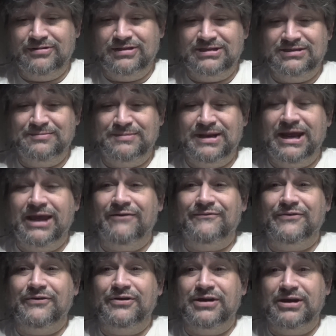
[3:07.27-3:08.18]
These have been out
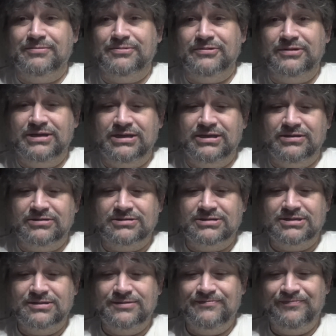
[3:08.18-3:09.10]
for a couple of
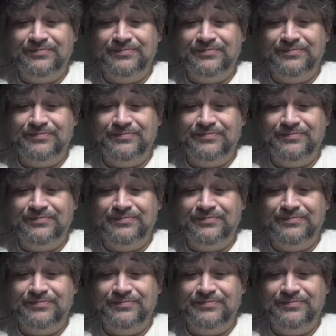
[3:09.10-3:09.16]
years.